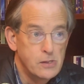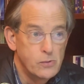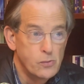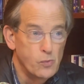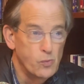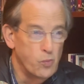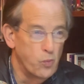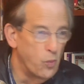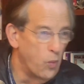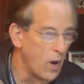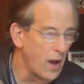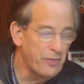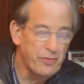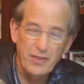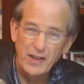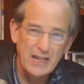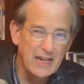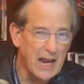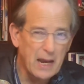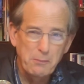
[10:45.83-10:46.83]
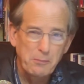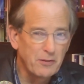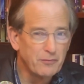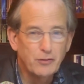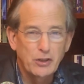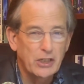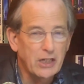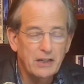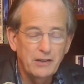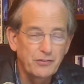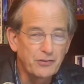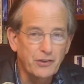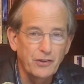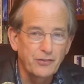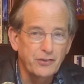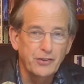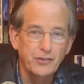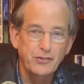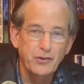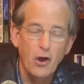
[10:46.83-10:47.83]
what the name of
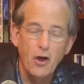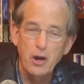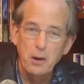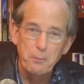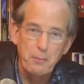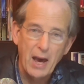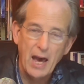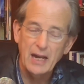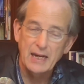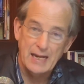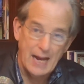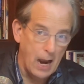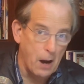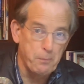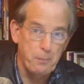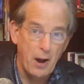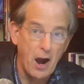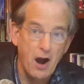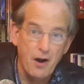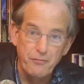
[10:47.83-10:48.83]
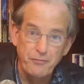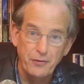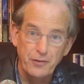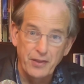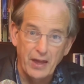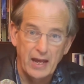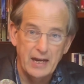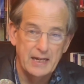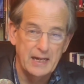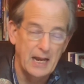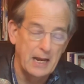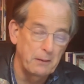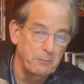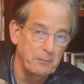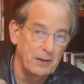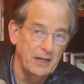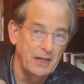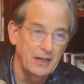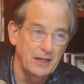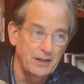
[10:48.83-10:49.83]
Jesus is all about and how powerful that
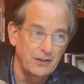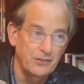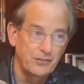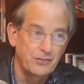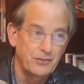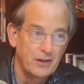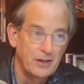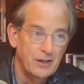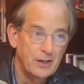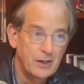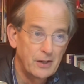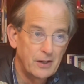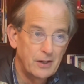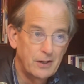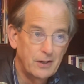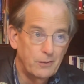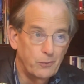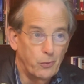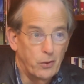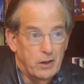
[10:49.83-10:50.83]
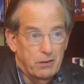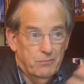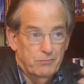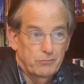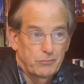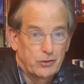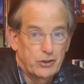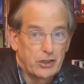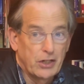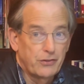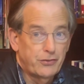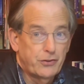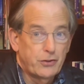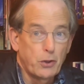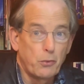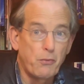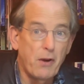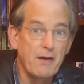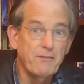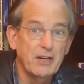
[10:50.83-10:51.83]
name is. Well, just
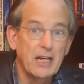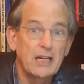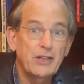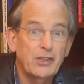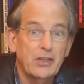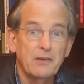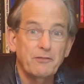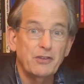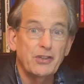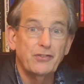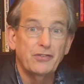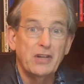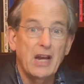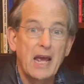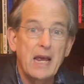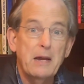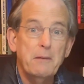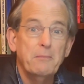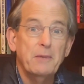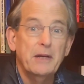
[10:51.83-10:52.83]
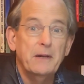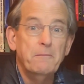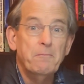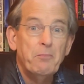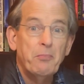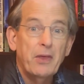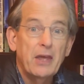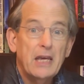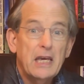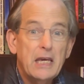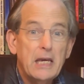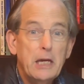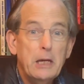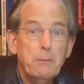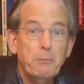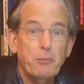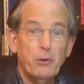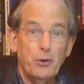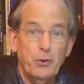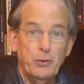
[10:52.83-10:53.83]
the revelation of his name in
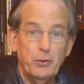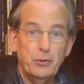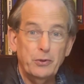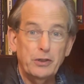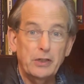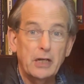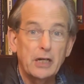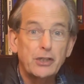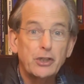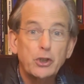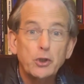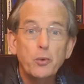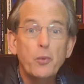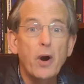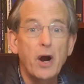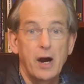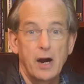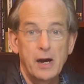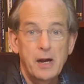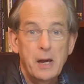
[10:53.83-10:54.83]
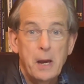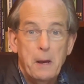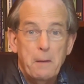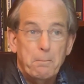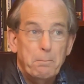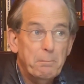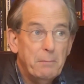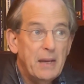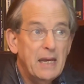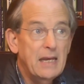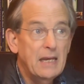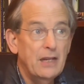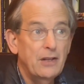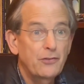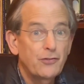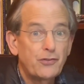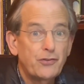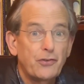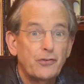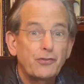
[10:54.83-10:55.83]
Hebrew, Yeshua,
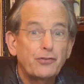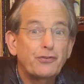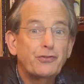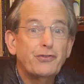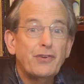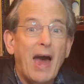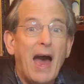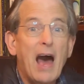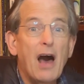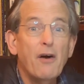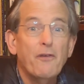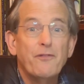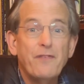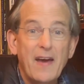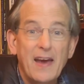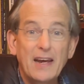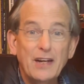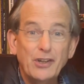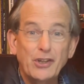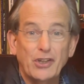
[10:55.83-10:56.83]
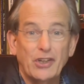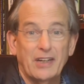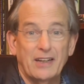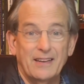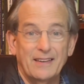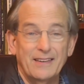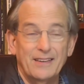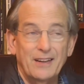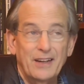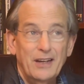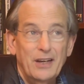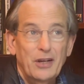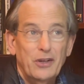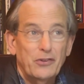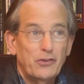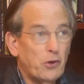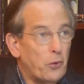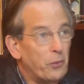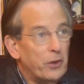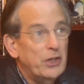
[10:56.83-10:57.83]
means salvation.
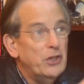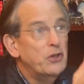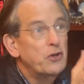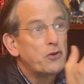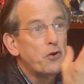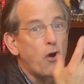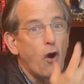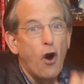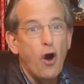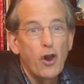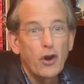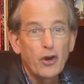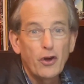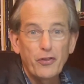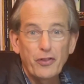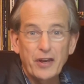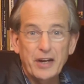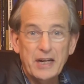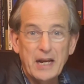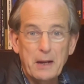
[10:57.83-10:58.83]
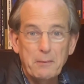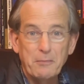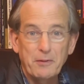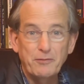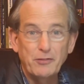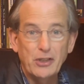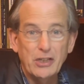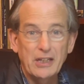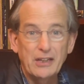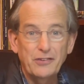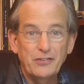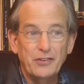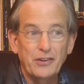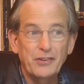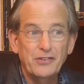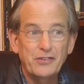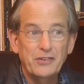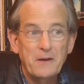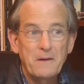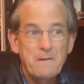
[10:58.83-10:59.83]
So when you call on the name of
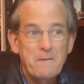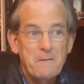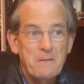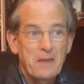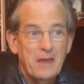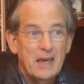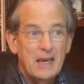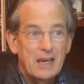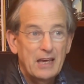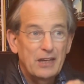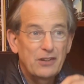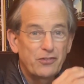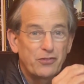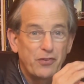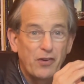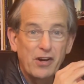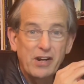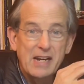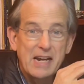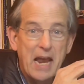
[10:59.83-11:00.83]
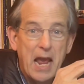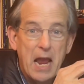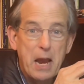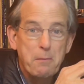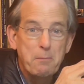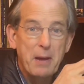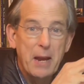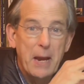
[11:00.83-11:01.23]
Jesus, his very name